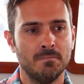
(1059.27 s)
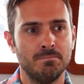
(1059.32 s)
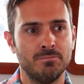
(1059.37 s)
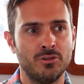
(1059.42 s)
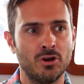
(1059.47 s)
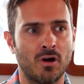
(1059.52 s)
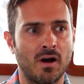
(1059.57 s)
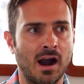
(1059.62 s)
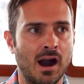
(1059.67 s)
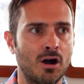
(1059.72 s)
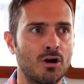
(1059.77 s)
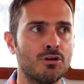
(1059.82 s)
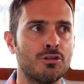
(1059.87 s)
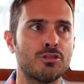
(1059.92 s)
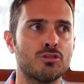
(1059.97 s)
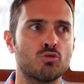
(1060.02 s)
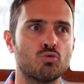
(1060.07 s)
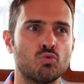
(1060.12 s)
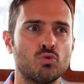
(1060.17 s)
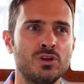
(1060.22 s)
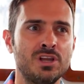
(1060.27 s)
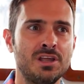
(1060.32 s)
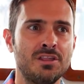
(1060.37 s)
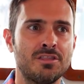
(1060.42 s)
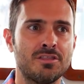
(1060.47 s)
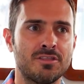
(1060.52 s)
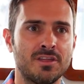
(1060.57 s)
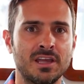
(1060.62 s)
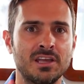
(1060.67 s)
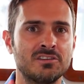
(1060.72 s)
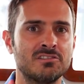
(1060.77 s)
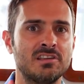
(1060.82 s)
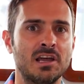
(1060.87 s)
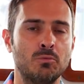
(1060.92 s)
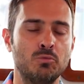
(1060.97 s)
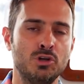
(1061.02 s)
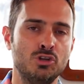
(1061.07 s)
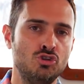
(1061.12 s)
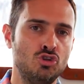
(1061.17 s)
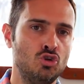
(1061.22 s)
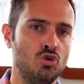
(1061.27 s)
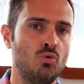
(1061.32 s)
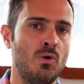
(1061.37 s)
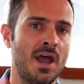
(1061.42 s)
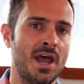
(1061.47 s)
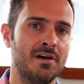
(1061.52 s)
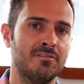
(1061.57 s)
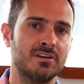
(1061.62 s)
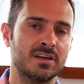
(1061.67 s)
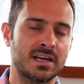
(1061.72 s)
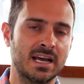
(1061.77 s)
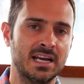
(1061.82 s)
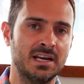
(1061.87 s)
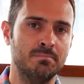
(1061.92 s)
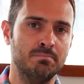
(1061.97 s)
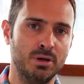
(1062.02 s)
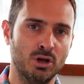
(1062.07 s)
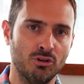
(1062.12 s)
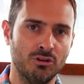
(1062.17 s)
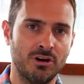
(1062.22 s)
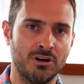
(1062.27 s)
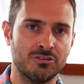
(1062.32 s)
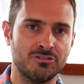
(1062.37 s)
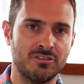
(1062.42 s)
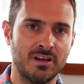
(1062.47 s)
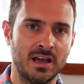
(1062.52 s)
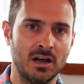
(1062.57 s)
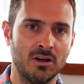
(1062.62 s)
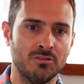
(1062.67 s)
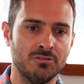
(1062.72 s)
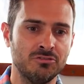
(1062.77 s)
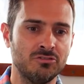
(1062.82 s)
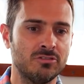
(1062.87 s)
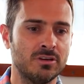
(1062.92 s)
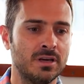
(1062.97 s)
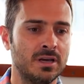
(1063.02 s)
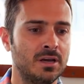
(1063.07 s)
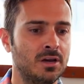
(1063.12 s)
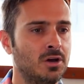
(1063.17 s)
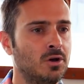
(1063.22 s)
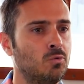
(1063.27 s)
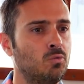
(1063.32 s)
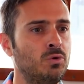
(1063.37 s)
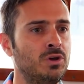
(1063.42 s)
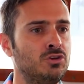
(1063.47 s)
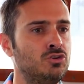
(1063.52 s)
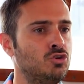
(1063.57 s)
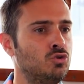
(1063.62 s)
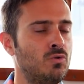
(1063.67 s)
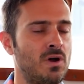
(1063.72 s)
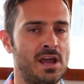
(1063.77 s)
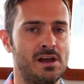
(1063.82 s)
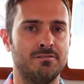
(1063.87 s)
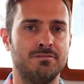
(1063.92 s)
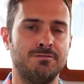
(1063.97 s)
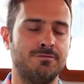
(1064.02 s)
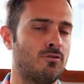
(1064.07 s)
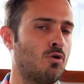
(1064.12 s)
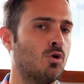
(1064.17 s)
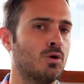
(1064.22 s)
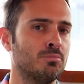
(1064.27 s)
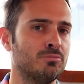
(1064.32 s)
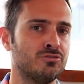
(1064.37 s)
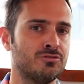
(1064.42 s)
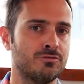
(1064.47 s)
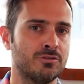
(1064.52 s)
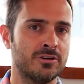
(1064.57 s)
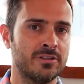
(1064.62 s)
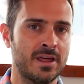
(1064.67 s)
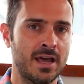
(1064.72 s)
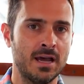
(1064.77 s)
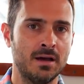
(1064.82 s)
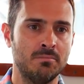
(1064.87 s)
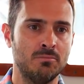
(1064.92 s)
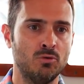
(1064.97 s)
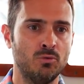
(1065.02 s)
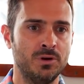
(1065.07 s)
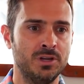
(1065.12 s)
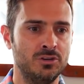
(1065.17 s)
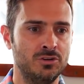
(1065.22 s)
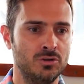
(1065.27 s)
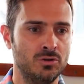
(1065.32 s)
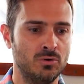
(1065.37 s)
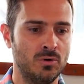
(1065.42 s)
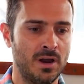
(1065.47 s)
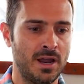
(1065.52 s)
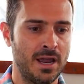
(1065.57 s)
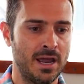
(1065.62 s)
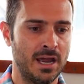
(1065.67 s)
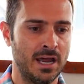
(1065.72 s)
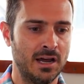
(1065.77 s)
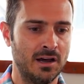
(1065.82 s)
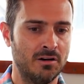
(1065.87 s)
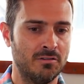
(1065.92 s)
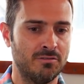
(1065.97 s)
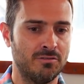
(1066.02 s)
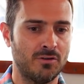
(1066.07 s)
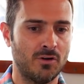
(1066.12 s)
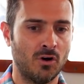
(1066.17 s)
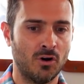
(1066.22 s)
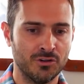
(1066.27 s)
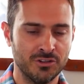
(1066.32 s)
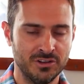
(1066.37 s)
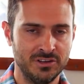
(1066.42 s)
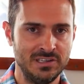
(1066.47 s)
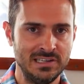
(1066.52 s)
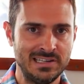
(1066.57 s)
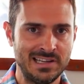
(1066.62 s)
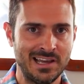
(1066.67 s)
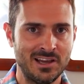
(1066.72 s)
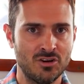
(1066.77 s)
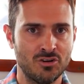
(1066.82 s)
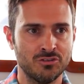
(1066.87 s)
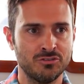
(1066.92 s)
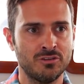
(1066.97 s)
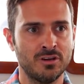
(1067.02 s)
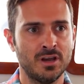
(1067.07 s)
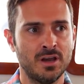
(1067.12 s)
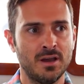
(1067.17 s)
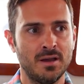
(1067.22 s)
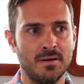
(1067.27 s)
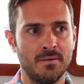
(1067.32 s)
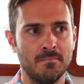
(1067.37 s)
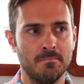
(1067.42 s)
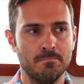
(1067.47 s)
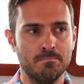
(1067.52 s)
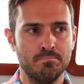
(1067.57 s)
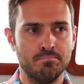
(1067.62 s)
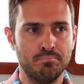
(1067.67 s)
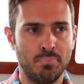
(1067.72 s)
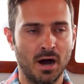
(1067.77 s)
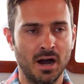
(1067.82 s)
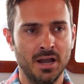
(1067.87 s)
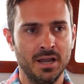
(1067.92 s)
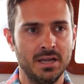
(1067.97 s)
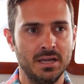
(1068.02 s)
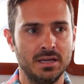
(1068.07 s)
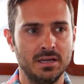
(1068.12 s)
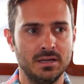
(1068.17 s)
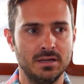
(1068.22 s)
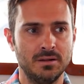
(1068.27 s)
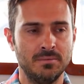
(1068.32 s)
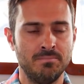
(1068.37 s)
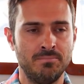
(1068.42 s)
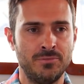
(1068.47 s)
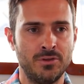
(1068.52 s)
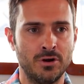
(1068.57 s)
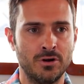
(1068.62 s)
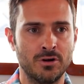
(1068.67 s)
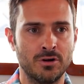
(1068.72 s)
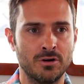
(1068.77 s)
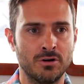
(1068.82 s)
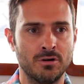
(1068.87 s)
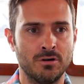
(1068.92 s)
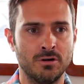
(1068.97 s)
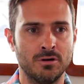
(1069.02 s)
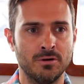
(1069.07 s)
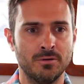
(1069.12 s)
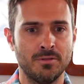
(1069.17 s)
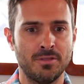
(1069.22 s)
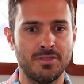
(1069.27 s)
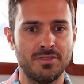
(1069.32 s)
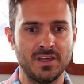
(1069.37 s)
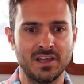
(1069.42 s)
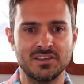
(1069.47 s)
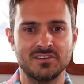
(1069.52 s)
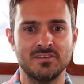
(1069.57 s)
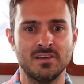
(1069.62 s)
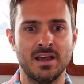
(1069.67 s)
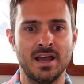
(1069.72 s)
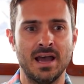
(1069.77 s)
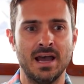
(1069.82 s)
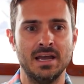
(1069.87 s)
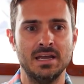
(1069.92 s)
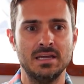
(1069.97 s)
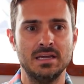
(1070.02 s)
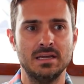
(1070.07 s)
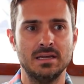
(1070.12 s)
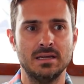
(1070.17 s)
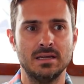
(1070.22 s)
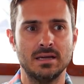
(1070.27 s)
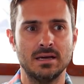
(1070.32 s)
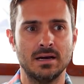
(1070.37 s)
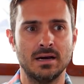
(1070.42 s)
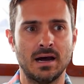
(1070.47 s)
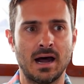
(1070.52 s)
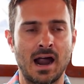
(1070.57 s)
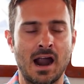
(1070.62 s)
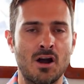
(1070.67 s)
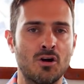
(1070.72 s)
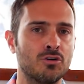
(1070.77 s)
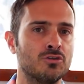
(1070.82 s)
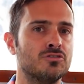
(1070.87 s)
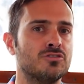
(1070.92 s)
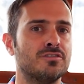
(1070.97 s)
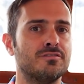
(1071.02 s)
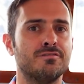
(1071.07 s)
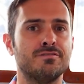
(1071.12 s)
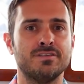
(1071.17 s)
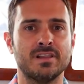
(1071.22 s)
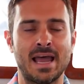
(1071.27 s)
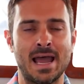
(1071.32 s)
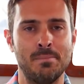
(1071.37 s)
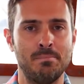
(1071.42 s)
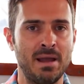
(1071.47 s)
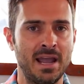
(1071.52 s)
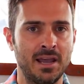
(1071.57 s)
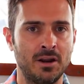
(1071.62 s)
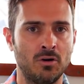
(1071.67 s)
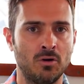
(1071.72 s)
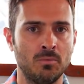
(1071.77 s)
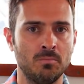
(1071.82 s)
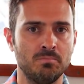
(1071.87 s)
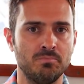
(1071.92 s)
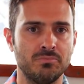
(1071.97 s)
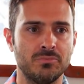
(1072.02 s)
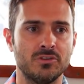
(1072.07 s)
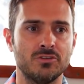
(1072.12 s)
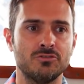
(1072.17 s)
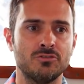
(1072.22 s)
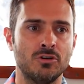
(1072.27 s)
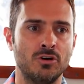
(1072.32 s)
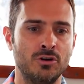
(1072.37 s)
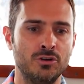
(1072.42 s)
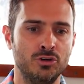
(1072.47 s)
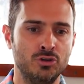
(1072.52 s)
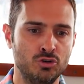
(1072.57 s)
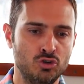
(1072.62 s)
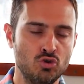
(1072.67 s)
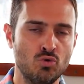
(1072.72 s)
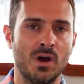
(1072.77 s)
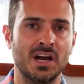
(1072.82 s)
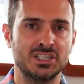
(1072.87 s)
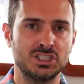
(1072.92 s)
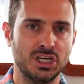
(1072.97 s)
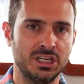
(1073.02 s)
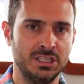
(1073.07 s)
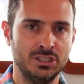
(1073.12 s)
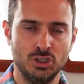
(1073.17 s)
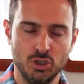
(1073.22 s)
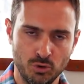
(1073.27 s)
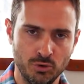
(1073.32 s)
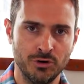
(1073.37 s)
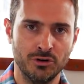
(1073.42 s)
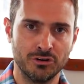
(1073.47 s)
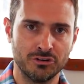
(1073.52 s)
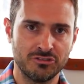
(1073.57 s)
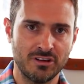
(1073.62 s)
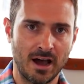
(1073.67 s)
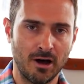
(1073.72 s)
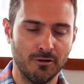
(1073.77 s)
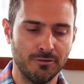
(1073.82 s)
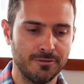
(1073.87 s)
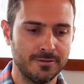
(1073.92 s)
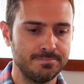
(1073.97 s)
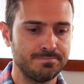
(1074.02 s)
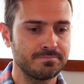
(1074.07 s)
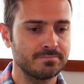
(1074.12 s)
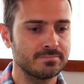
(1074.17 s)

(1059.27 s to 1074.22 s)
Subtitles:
There are three things that we do have to kind of build ourselves. We do have forms for them. We do have all the details, but they're things that aren't flat panel, so you do actually do yourself.